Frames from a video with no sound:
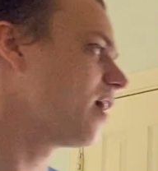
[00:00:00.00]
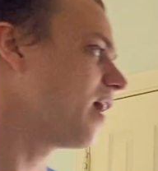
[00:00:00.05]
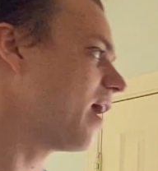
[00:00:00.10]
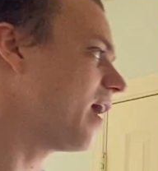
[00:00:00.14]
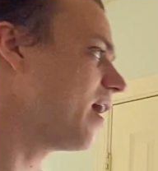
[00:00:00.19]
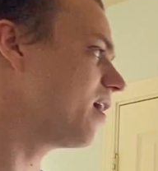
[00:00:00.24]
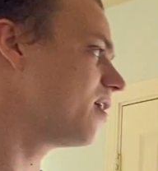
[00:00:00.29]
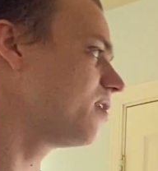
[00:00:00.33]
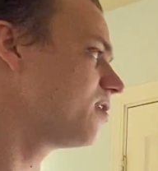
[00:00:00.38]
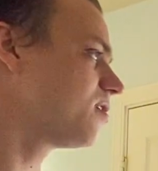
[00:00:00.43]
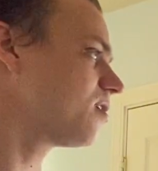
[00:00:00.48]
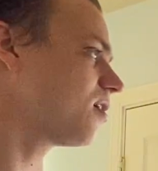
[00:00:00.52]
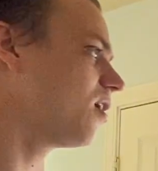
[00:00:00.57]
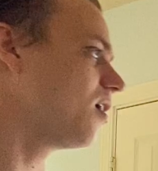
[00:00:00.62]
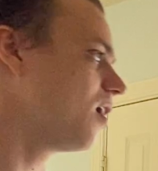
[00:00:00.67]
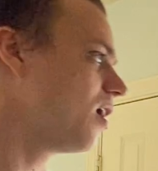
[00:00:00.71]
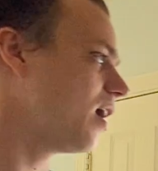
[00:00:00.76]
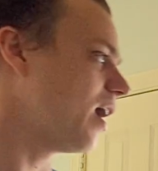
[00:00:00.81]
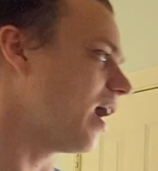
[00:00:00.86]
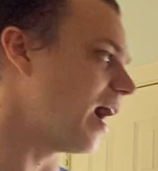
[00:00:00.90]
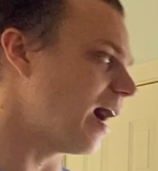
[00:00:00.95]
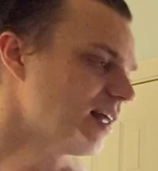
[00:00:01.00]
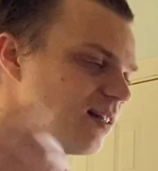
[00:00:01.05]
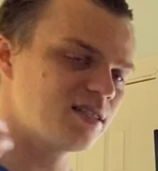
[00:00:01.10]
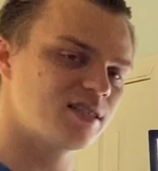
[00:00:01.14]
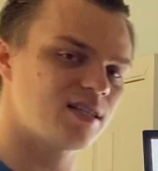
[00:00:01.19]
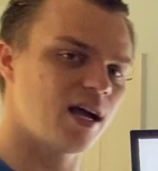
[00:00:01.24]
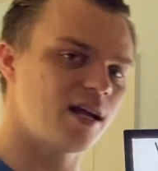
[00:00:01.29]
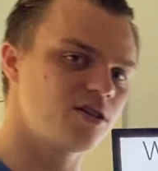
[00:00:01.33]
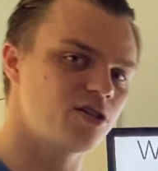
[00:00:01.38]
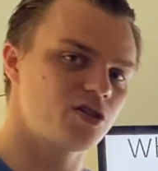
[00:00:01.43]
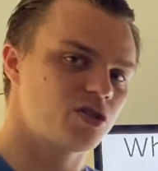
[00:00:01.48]
And
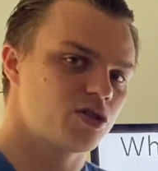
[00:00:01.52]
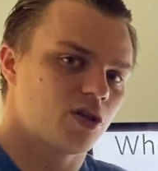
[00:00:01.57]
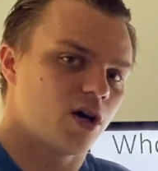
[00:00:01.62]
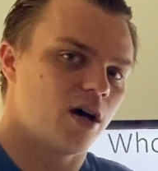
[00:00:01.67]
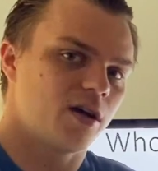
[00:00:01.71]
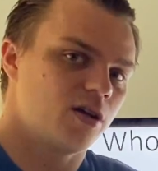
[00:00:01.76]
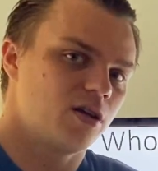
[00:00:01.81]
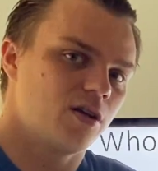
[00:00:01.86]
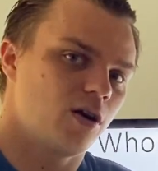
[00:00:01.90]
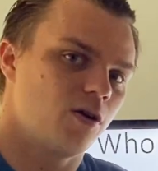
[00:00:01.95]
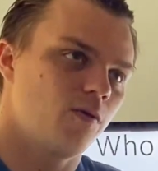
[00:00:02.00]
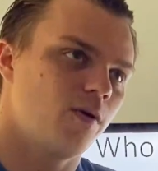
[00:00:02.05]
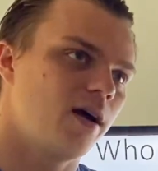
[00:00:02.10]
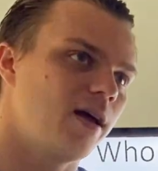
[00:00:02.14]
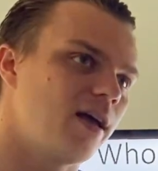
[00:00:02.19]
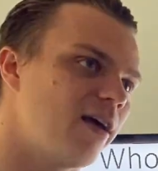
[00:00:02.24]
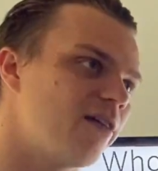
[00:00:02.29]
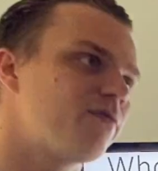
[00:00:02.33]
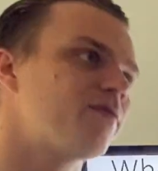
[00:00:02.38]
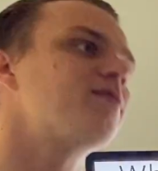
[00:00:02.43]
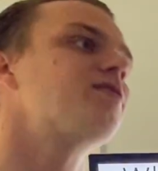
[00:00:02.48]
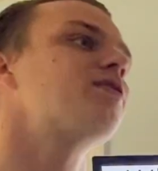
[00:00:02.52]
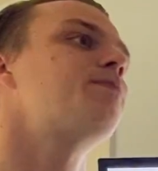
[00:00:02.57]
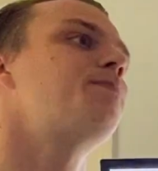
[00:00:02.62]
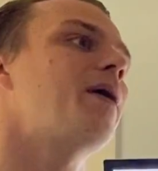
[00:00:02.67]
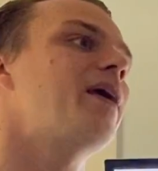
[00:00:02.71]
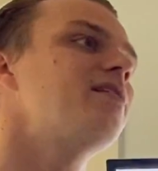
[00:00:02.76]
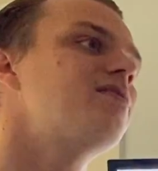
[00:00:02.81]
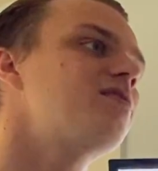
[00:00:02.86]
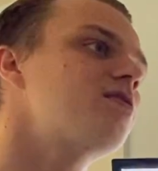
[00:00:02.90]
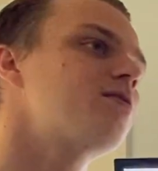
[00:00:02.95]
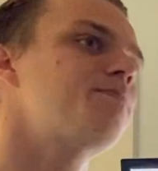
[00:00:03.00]
Einstein just thought, you know what, if
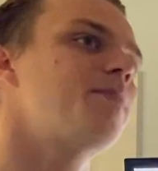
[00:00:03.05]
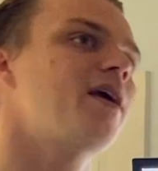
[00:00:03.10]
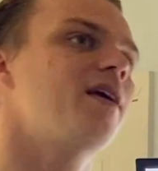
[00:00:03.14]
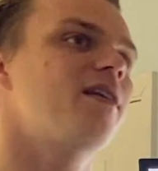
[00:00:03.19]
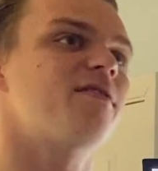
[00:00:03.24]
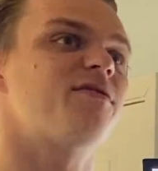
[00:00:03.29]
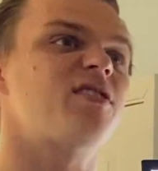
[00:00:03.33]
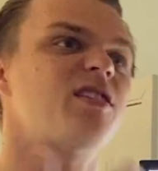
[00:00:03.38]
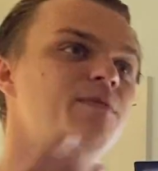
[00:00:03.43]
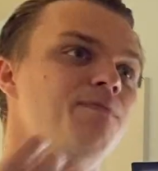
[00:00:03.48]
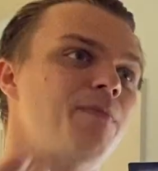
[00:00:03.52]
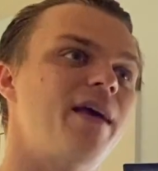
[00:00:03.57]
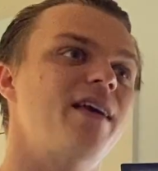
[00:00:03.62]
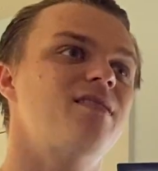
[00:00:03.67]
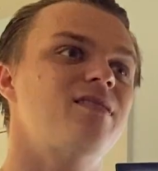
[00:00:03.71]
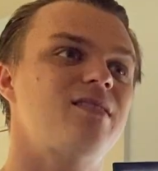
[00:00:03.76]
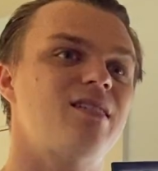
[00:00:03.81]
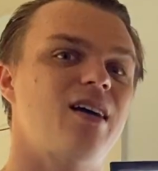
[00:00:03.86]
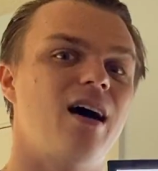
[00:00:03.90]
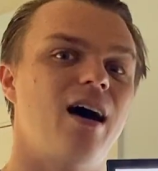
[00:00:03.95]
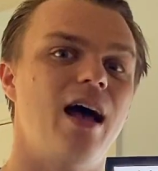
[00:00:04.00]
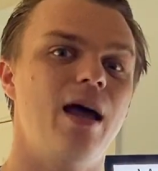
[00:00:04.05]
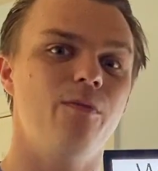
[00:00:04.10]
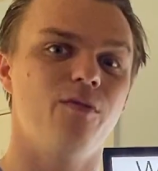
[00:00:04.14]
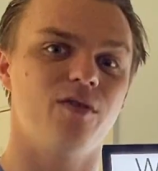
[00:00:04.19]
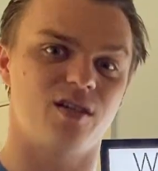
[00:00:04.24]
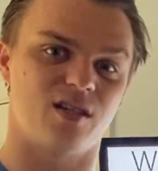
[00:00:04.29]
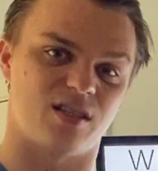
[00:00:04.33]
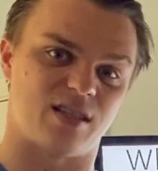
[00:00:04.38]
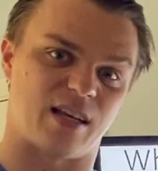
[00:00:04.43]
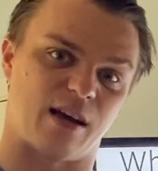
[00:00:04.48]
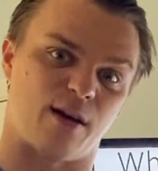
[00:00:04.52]
space is made of space-time, which
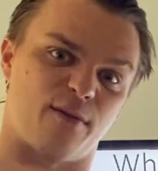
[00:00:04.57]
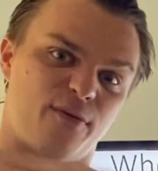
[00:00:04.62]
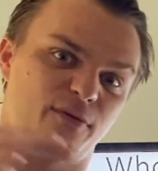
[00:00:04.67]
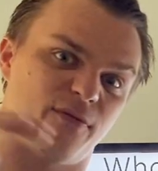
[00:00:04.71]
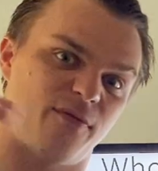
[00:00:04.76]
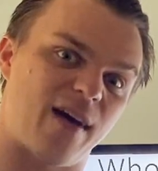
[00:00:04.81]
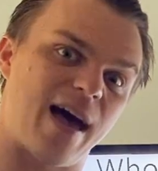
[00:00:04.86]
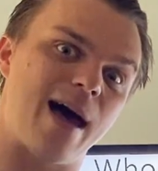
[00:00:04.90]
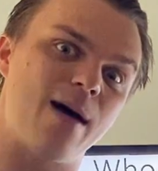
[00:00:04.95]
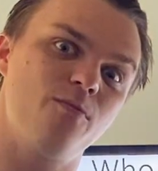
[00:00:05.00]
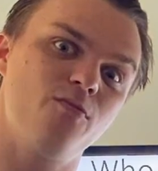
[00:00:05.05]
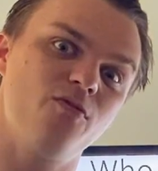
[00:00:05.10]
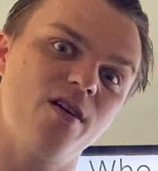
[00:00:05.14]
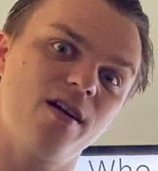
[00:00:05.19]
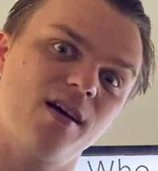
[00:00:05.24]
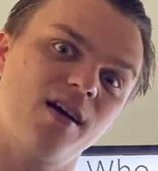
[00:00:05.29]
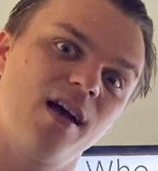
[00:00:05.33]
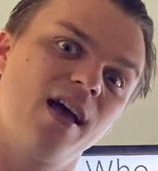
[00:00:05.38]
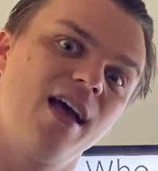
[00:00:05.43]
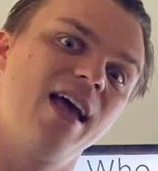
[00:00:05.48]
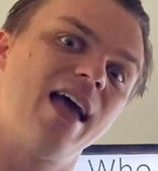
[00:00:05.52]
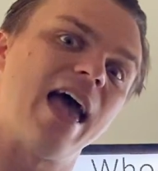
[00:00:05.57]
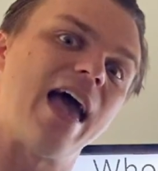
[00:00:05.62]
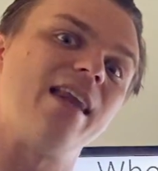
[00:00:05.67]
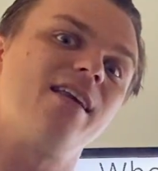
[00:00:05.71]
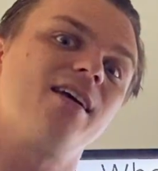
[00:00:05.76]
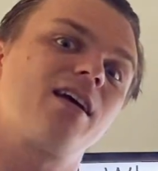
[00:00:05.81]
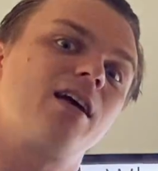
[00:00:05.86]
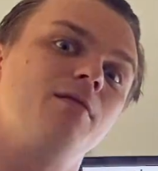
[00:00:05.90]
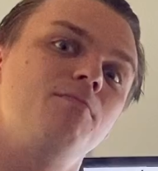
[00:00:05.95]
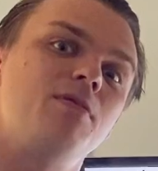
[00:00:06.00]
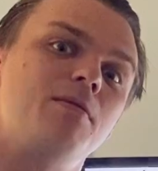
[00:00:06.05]
is like a fabric, and
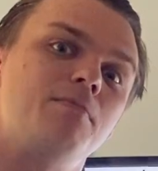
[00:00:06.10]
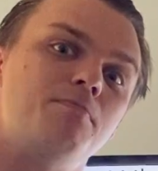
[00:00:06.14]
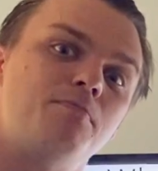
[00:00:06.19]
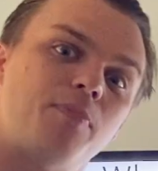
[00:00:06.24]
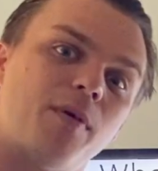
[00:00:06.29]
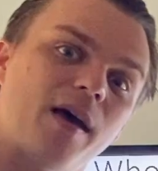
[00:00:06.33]
it can be